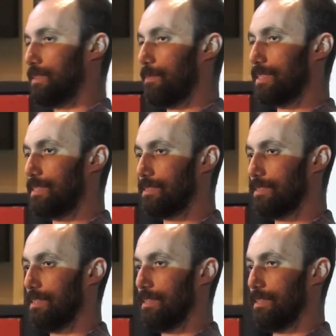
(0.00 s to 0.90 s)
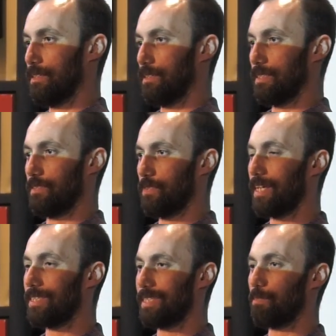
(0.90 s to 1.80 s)
Does that make sense? These
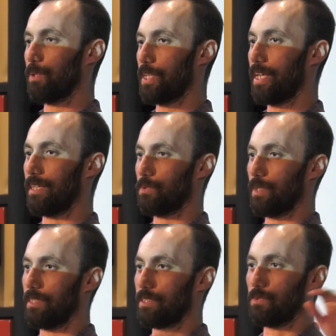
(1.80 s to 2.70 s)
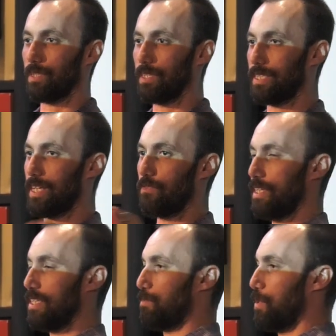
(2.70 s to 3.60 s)
very simple things, whether it's real estate,
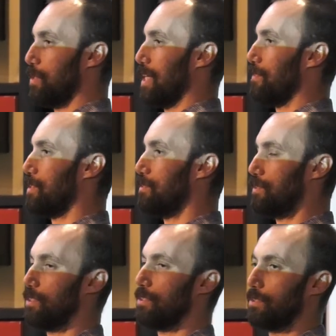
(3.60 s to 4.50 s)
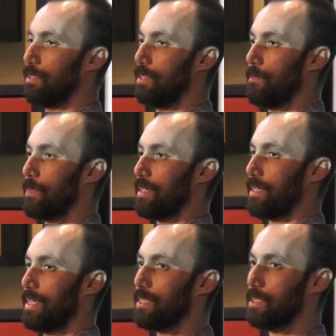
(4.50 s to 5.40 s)
fitness, beauty, whatever you do,
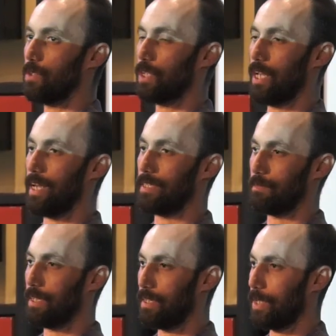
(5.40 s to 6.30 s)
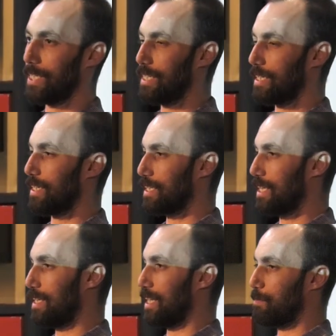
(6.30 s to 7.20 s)
getting new clients. When I say getting a
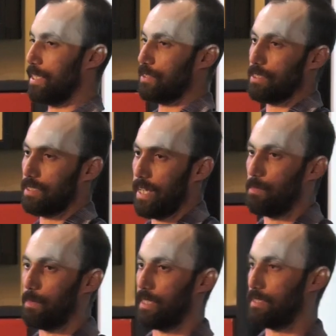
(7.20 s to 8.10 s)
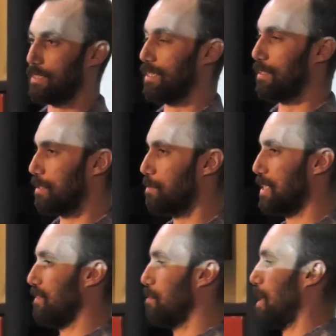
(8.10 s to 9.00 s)
client like me, it's just anybody. It's not
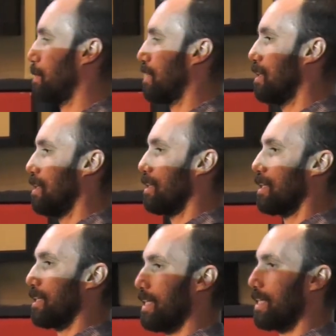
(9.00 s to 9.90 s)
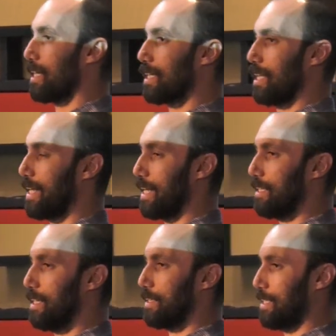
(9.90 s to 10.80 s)
specifically about me. Getting a
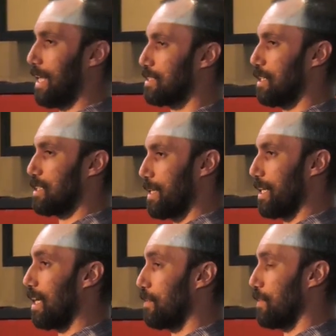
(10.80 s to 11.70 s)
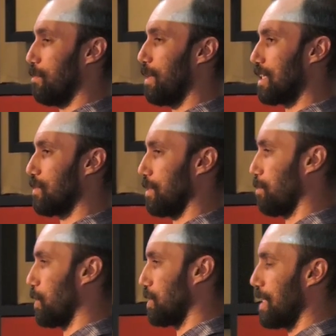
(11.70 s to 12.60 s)
client that now starts spending $150
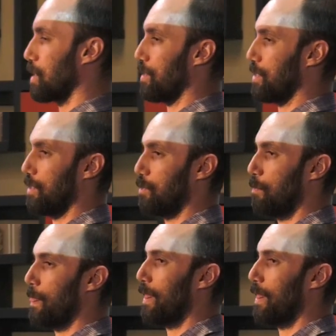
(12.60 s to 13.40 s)
per session with you